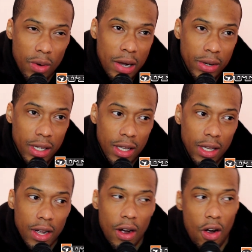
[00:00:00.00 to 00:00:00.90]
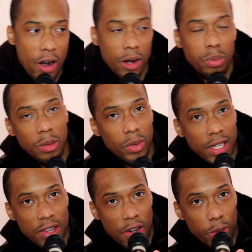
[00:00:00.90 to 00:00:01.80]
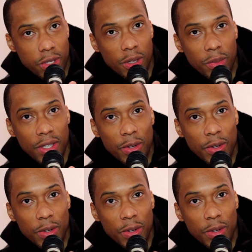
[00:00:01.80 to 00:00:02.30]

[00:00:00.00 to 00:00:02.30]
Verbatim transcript: grounded are the people that's close to me.